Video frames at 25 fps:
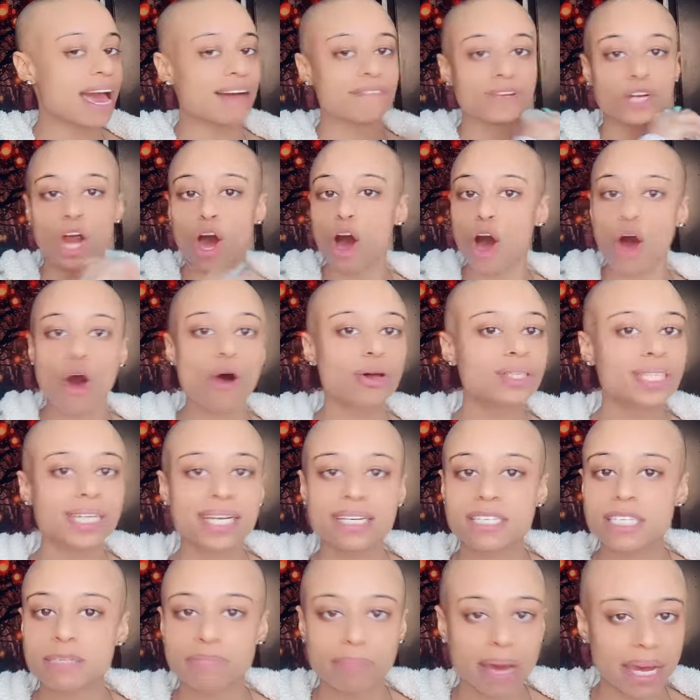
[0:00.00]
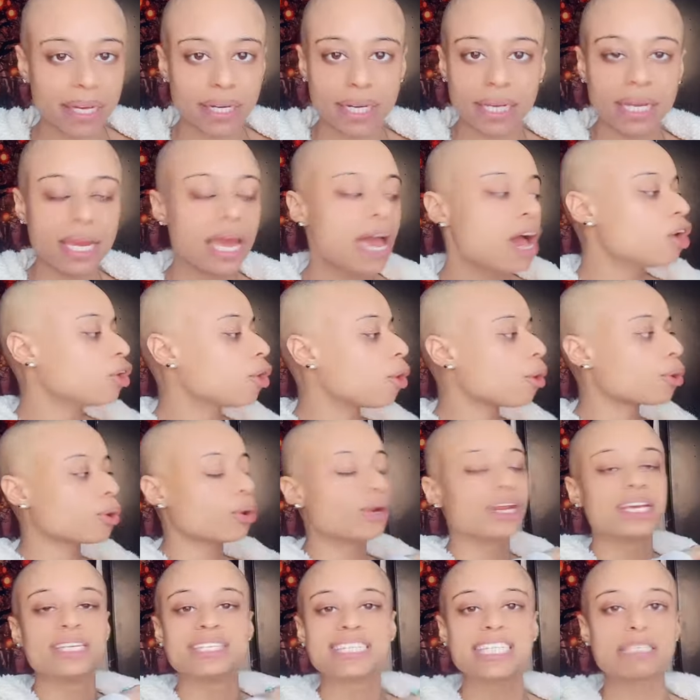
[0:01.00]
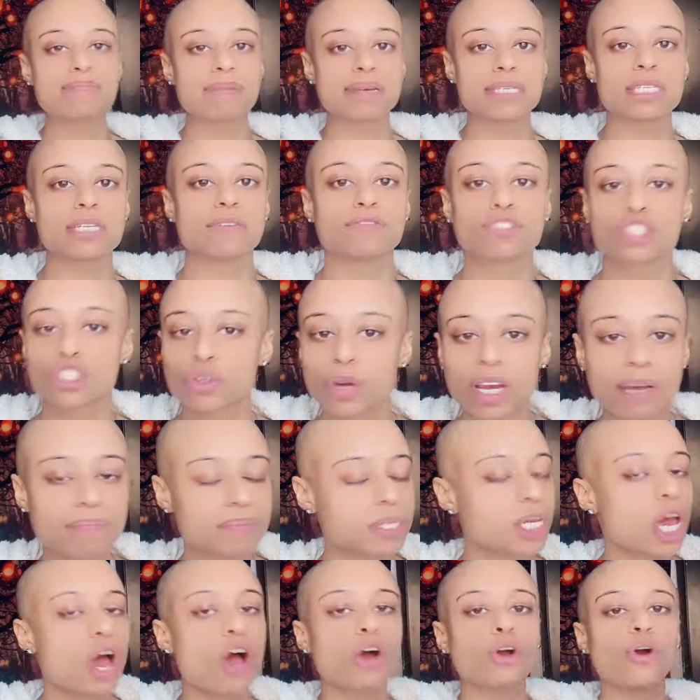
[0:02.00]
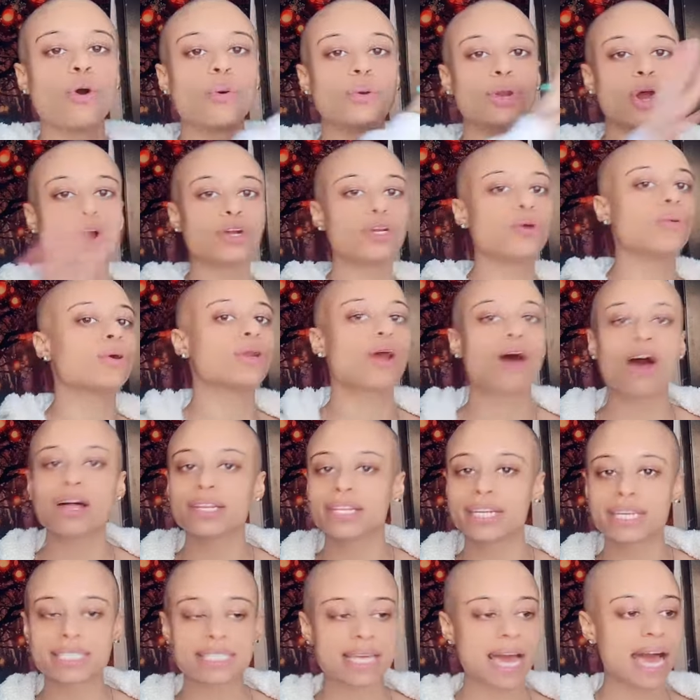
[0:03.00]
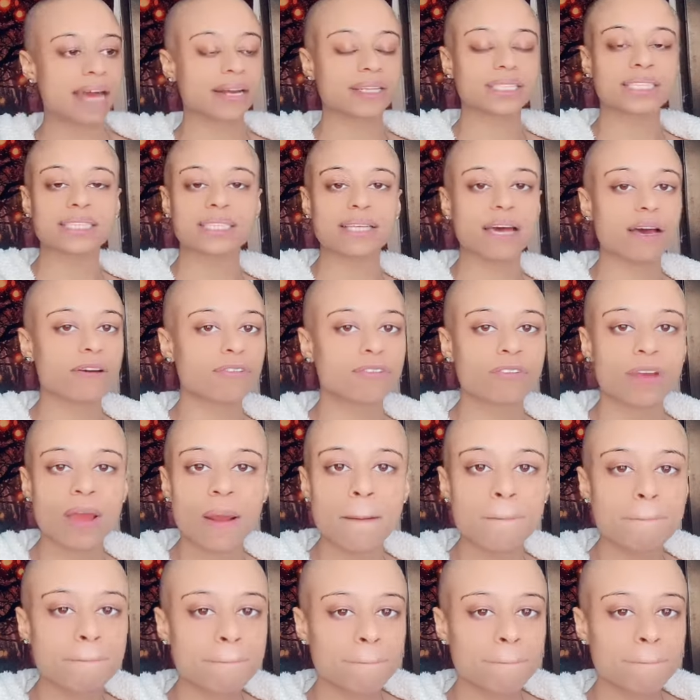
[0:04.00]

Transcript: be having all of this money, going on these expensive trips, going doing all of this kind of stuff.